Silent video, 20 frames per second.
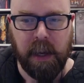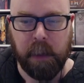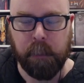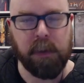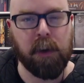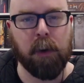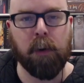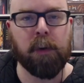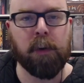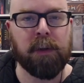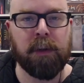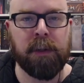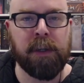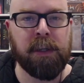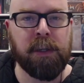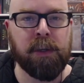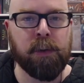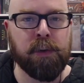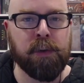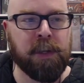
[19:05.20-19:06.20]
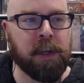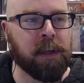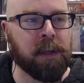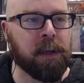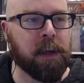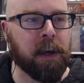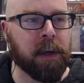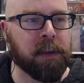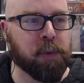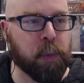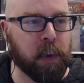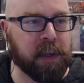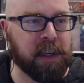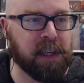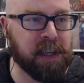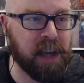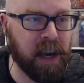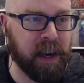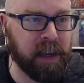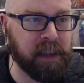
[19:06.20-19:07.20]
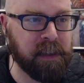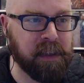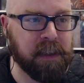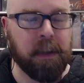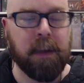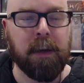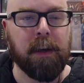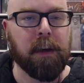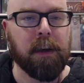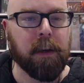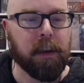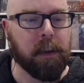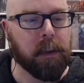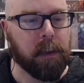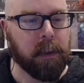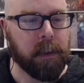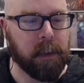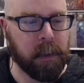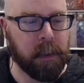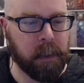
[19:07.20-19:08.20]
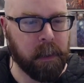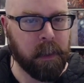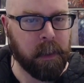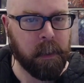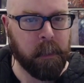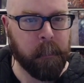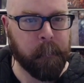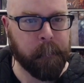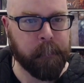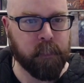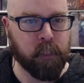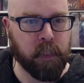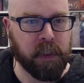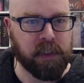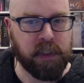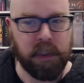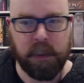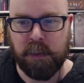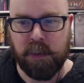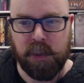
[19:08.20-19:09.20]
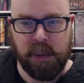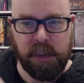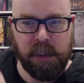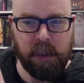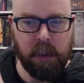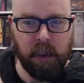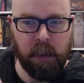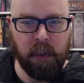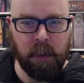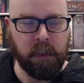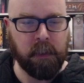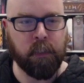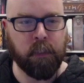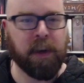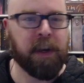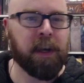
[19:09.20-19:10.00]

currently using 29, which you can see all the way